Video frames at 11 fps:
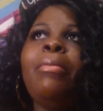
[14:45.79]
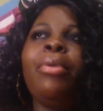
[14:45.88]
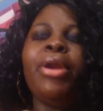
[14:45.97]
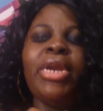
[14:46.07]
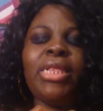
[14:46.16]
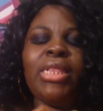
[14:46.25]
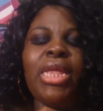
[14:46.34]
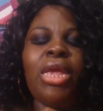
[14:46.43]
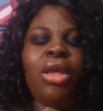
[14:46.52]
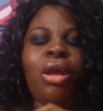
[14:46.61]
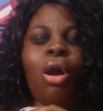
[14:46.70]
been burning this
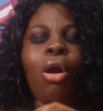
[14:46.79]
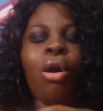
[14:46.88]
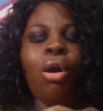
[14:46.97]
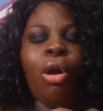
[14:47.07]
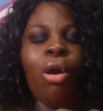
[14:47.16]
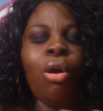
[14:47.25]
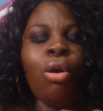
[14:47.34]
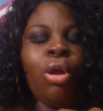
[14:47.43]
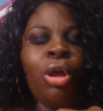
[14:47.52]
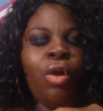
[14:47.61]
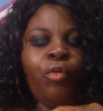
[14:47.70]
thing
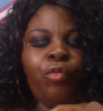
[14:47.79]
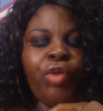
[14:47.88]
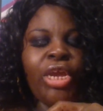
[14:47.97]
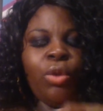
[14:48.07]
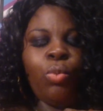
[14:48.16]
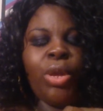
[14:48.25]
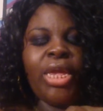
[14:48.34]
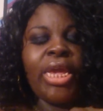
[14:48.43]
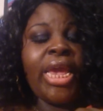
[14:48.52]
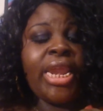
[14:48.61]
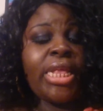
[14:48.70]
all freaking
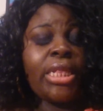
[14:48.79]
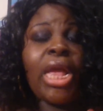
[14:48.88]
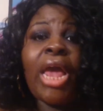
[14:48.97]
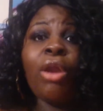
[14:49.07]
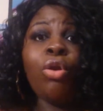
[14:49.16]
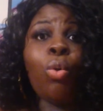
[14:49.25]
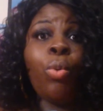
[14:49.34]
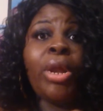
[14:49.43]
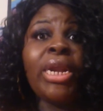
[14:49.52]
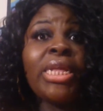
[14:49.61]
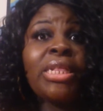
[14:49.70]
week, and it's, I don't know
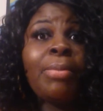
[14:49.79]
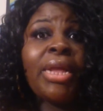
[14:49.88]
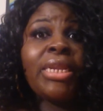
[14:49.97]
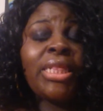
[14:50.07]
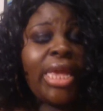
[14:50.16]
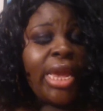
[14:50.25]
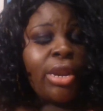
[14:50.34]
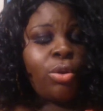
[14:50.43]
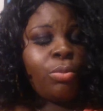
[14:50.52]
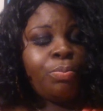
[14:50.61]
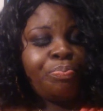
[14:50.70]
what it is about this
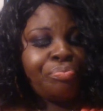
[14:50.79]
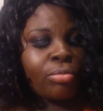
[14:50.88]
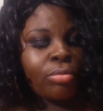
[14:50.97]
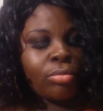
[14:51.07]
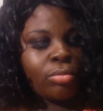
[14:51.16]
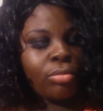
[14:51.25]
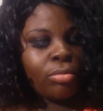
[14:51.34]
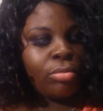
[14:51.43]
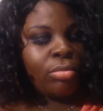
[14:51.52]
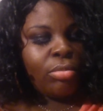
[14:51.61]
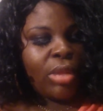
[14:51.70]
candle,
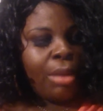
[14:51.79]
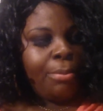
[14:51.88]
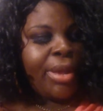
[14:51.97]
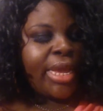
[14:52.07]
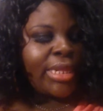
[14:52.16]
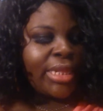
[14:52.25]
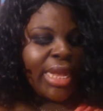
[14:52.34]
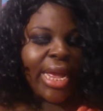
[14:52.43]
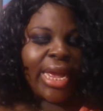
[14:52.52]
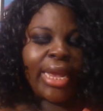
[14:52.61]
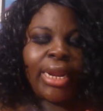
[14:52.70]
but it's
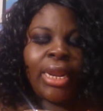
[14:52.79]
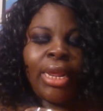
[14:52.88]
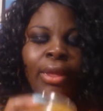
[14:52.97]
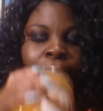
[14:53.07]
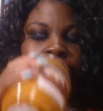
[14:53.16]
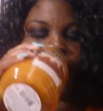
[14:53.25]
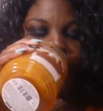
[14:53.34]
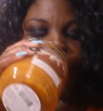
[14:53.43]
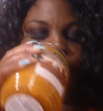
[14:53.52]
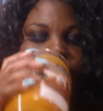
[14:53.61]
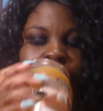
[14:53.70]
not,
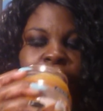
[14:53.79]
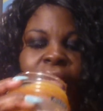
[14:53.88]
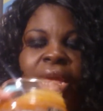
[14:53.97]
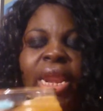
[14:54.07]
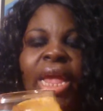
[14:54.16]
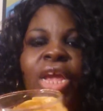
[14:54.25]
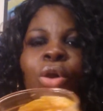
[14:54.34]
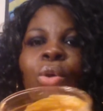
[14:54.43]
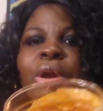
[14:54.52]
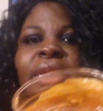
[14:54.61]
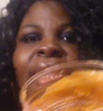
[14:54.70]
it ain't
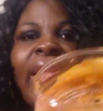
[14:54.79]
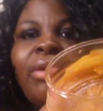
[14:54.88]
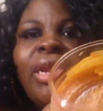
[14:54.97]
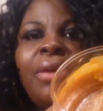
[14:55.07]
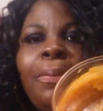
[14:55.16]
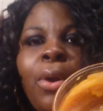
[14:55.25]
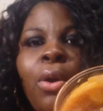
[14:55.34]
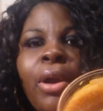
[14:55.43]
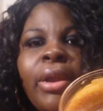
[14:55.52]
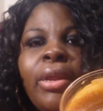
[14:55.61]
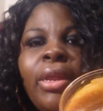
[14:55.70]
going down that
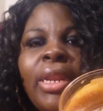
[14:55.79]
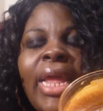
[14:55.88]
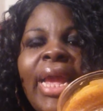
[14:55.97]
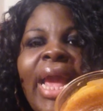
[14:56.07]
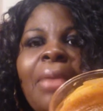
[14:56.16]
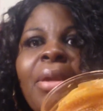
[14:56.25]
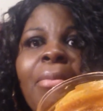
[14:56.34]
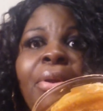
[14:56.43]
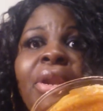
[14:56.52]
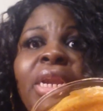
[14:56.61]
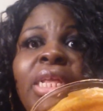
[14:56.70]
far. Like, I've been
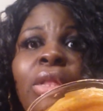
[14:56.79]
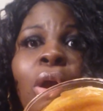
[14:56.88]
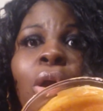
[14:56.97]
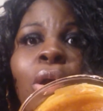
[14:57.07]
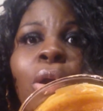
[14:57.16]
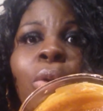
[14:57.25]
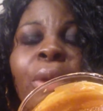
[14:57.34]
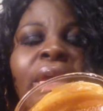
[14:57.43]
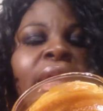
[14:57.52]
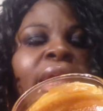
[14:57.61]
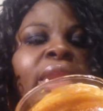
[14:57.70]
burning this all
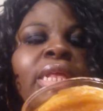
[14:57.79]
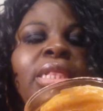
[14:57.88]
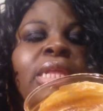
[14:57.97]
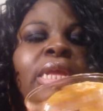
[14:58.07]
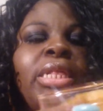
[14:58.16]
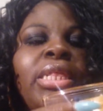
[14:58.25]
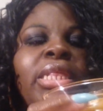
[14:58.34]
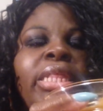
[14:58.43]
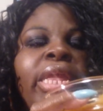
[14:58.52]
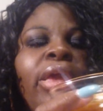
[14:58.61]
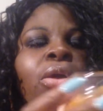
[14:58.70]
week, and it's
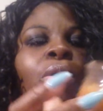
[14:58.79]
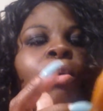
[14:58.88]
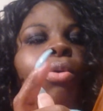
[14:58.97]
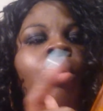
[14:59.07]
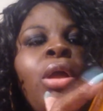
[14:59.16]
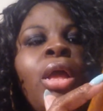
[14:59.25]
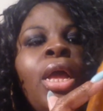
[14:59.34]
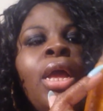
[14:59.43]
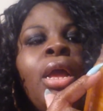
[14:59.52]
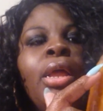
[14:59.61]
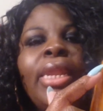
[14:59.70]
still
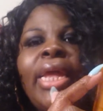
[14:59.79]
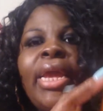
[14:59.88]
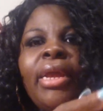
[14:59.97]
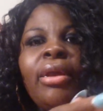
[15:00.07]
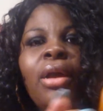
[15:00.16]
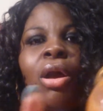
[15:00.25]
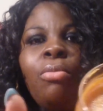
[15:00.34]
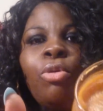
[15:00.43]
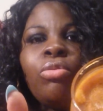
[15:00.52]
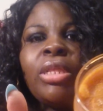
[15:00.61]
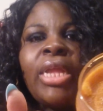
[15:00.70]
like
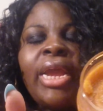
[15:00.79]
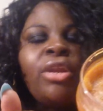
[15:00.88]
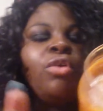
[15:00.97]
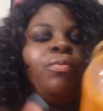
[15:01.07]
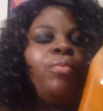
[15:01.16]
almost dang near